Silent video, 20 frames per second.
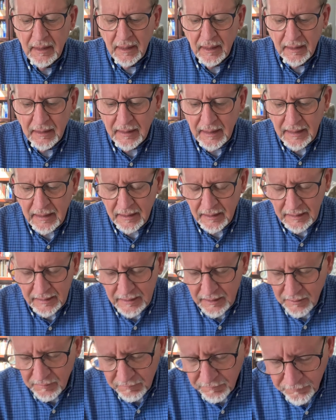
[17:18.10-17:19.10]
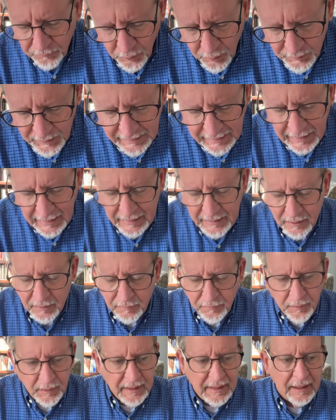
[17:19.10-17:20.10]
And they, they didn't form a canon
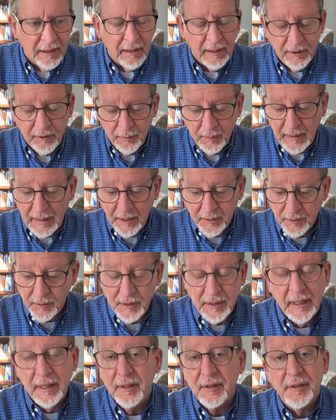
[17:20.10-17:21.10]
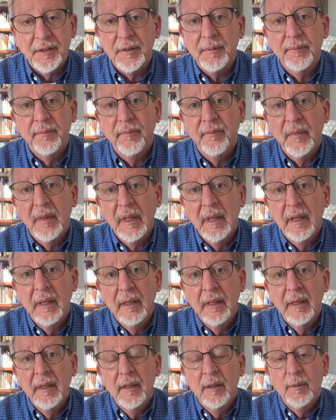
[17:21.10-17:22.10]
for nearly 300 years.
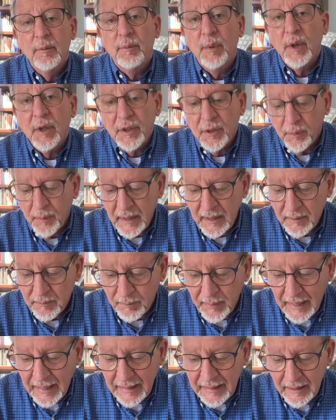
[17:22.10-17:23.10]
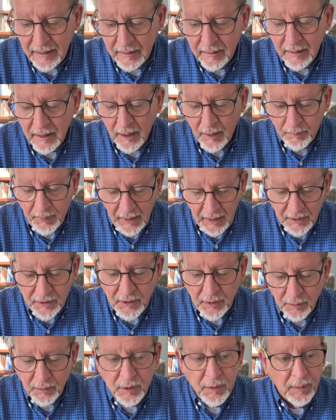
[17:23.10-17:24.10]
Books written by
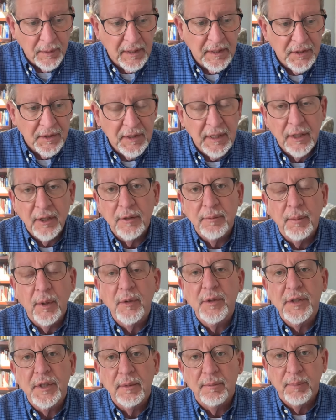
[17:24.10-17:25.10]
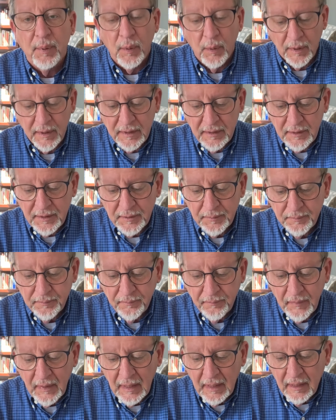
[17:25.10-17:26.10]
apostles were considered most important,
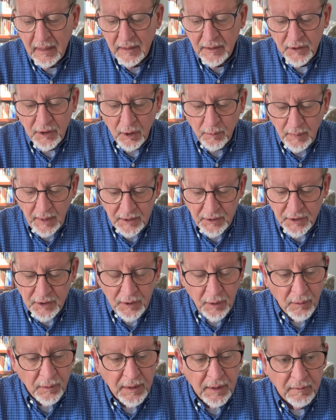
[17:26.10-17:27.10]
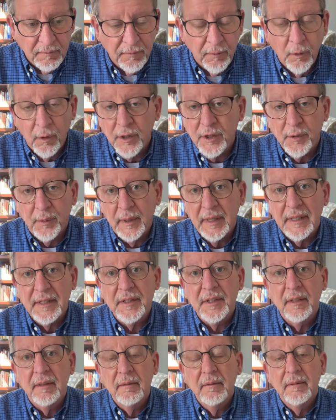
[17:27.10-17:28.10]
so much so that
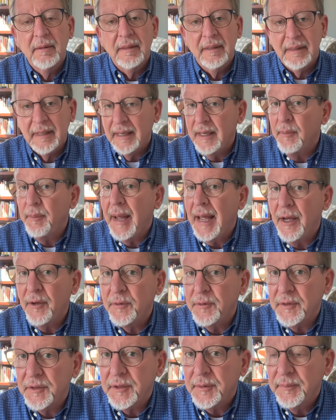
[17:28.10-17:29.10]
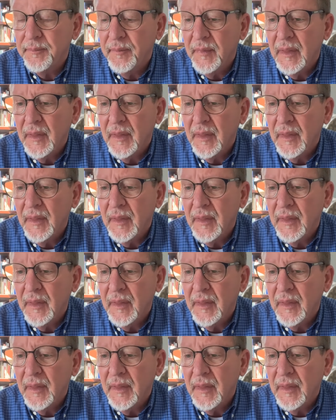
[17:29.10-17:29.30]
forgeries did abound.